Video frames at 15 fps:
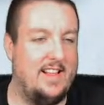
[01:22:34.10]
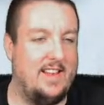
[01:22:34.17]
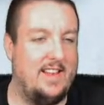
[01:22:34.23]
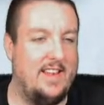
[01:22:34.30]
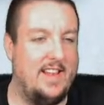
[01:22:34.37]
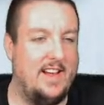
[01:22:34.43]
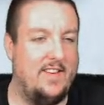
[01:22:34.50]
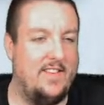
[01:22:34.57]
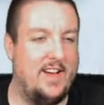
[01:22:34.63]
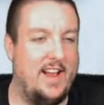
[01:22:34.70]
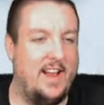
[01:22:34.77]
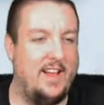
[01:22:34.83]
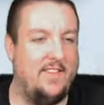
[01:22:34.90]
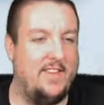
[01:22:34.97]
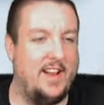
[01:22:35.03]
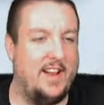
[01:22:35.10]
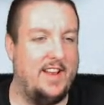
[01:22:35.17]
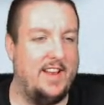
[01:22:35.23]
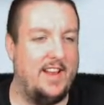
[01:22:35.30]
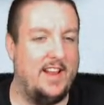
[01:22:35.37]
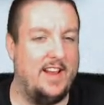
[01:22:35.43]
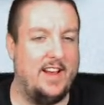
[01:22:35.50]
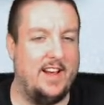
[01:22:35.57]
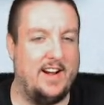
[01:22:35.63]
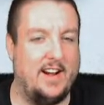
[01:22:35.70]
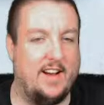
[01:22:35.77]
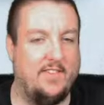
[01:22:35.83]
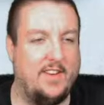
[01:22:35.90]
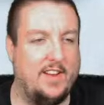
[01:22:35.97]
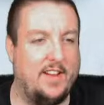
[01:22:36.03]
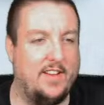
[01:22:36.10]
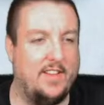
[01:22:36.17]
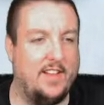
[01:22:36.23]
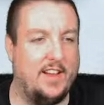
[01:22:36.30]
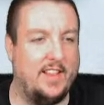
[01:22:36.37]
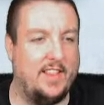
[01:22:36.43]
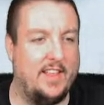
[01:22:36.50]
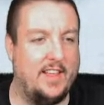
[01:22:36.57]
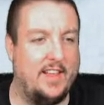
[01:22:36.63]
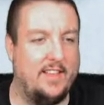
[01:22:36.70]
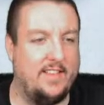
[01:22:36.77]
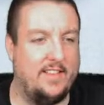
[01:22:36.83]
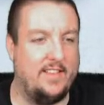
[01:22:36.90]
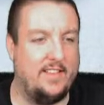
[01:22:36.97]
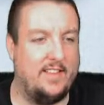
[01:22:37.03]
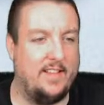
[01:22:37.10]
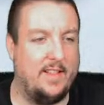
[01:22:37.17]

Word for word: no, I have an idea here. I'm gonna go like this.